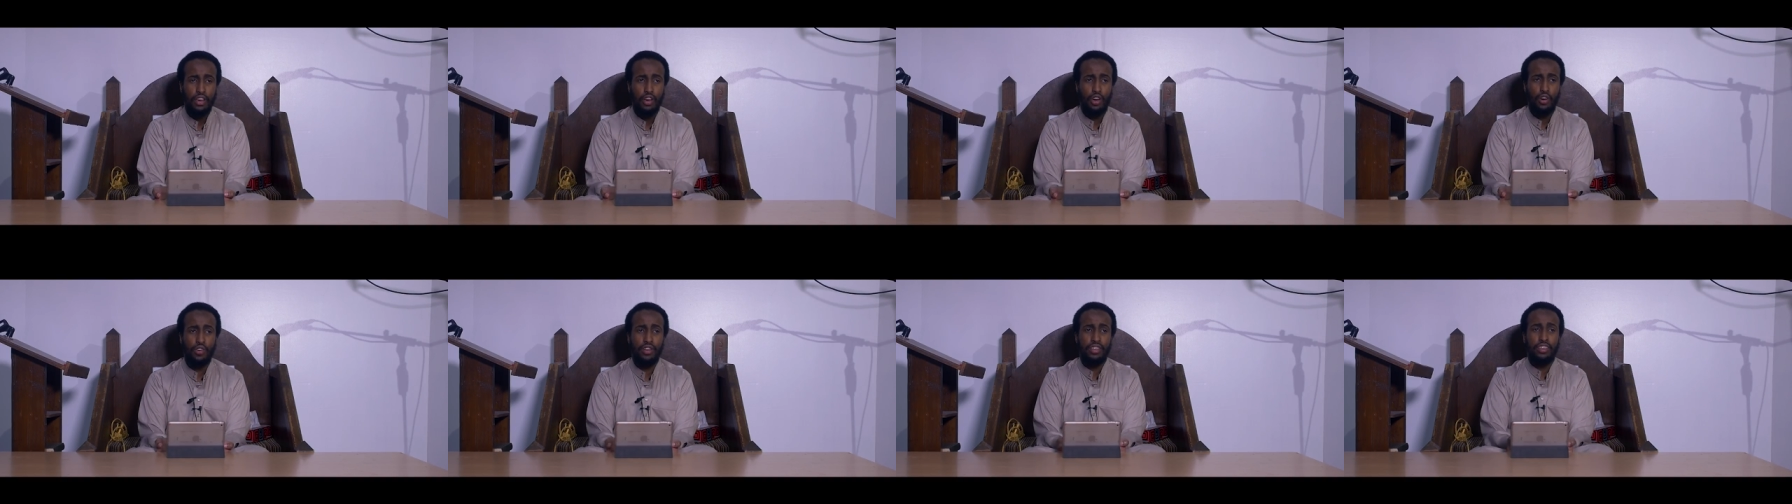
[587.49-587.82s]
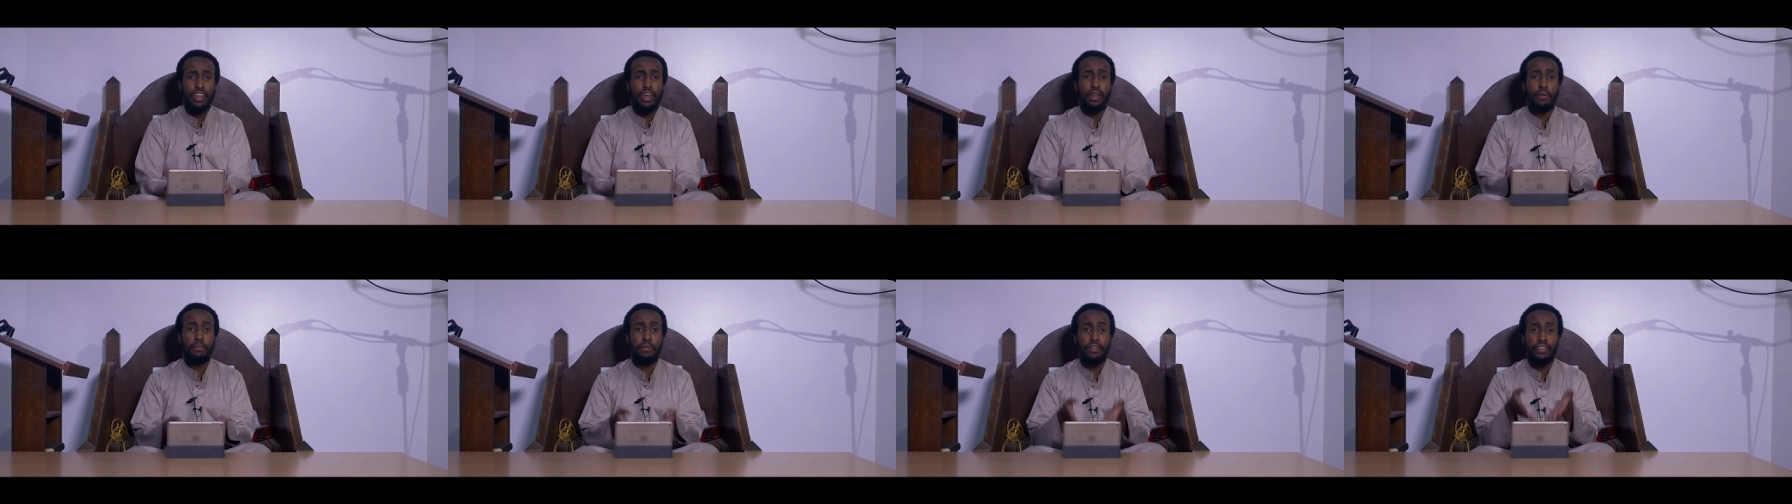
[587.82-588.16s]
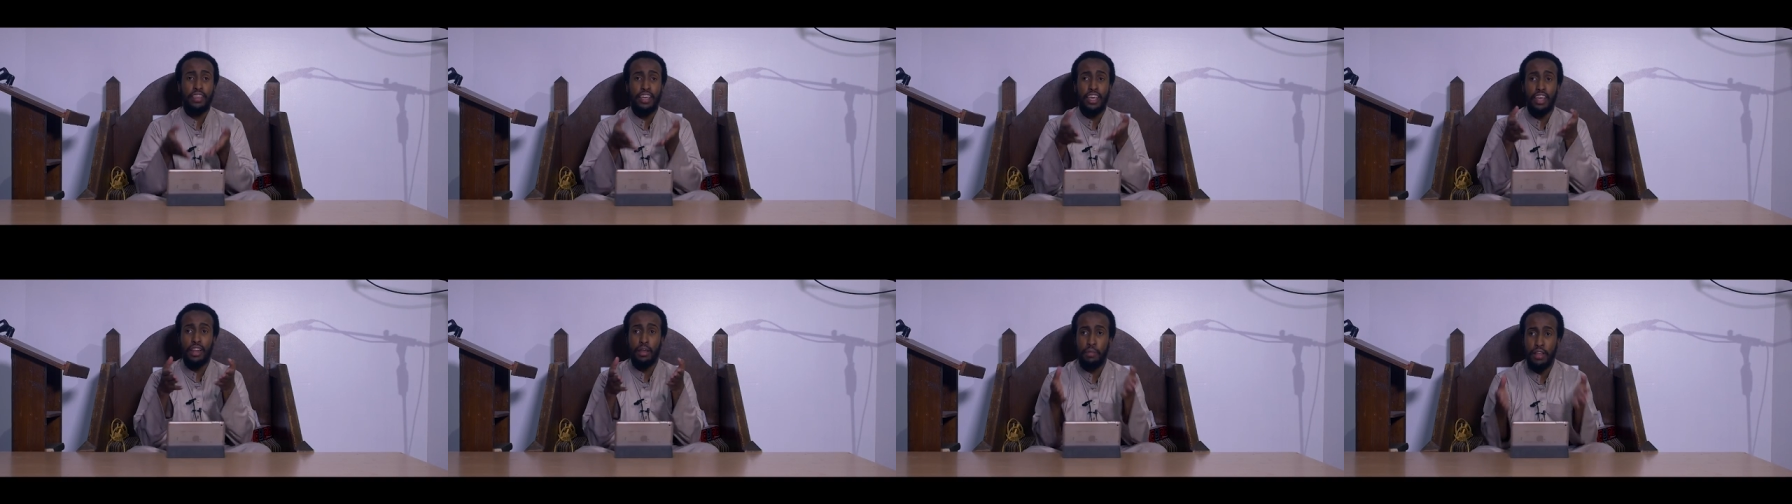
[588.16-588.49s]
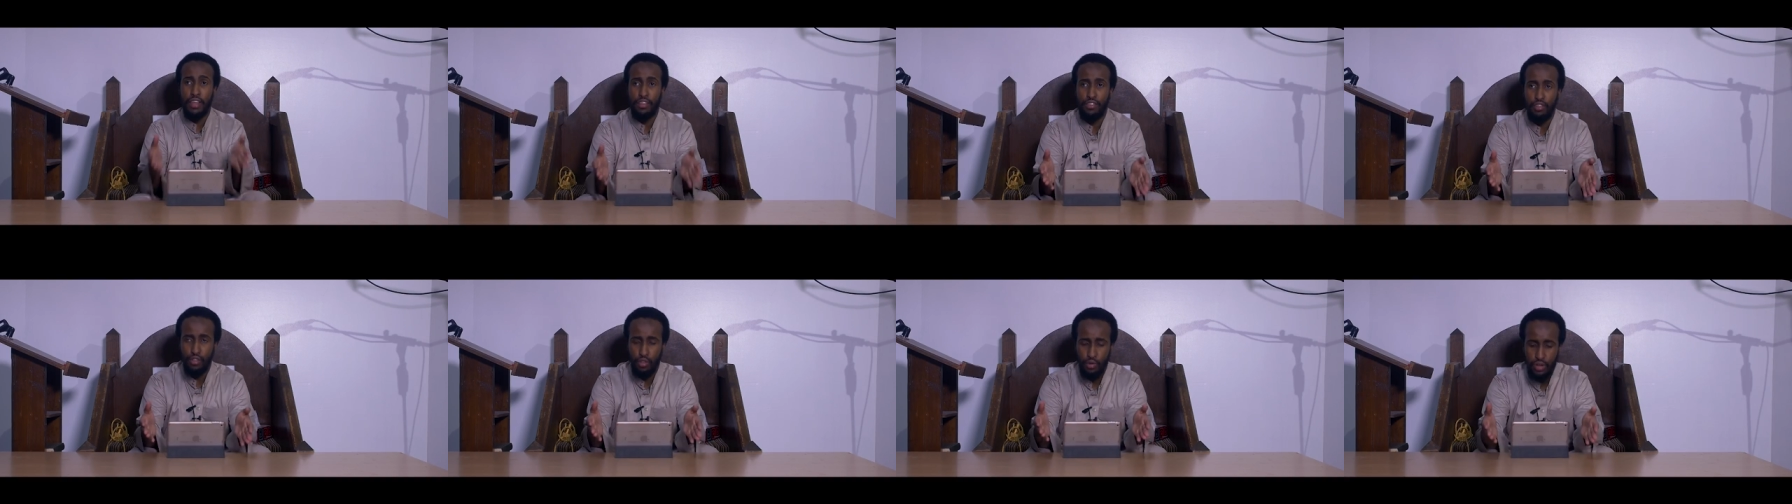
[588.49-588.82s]
Or is there a particular
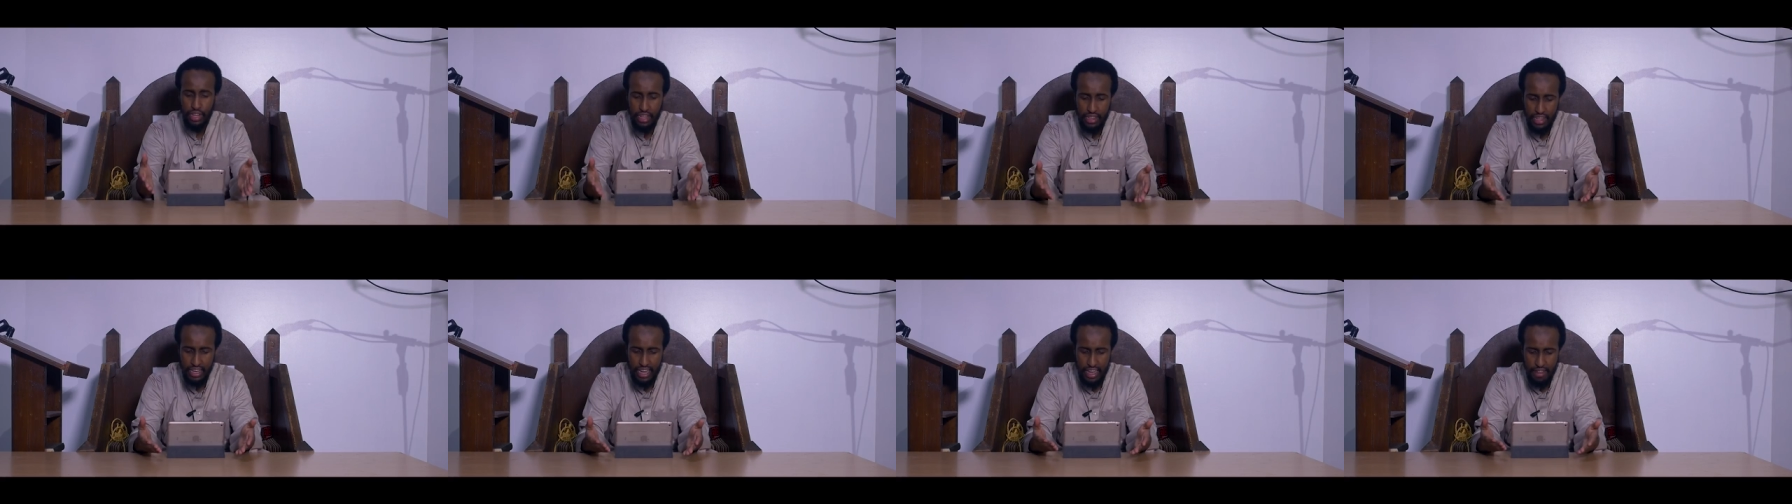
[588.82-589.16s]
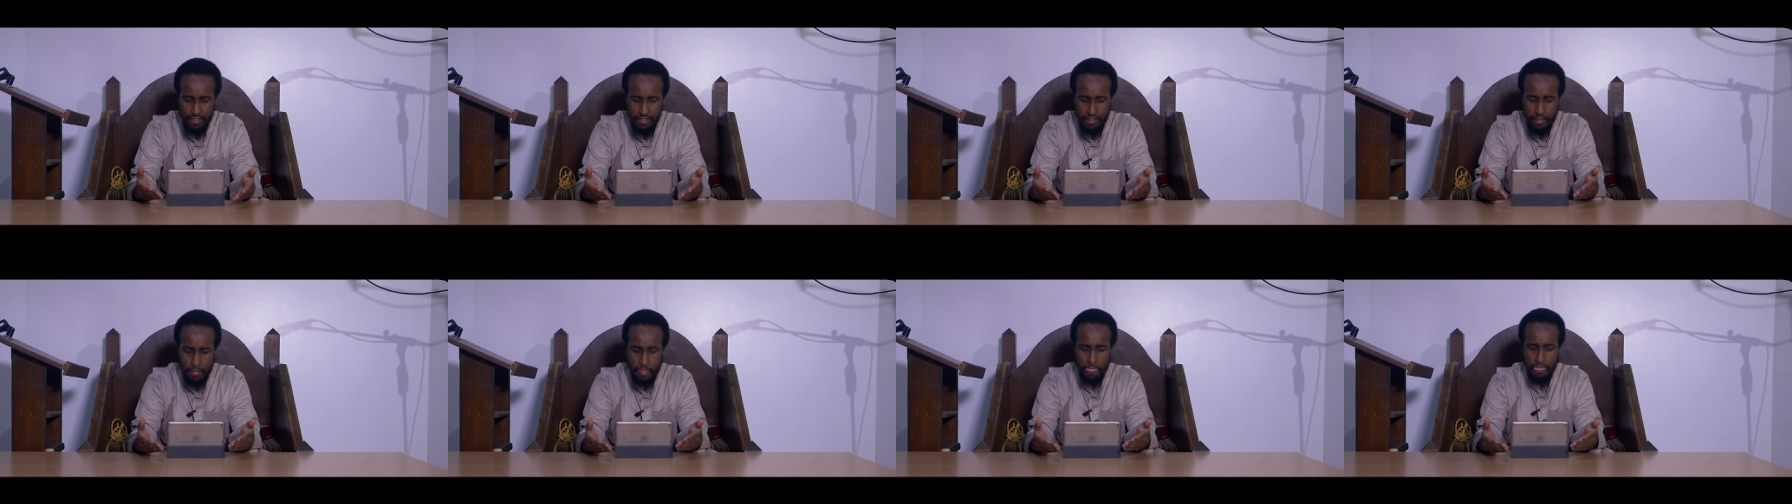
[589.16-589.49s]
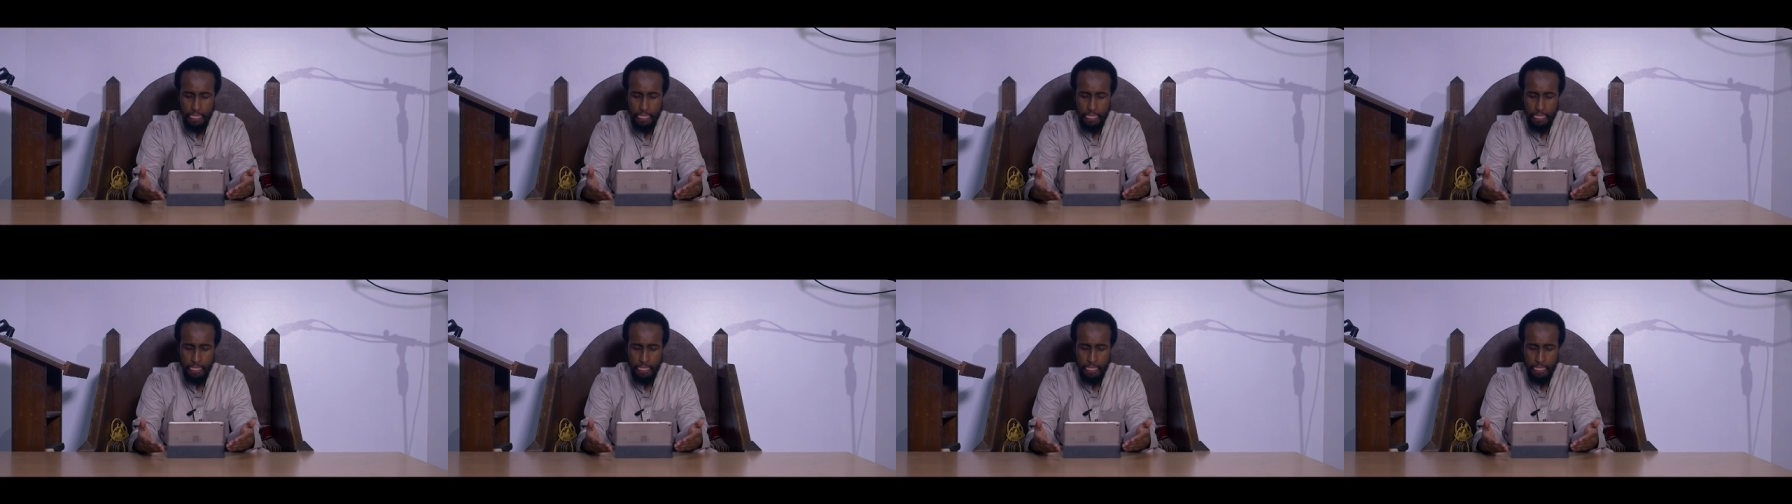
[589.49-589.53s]
place to do i'tikaf?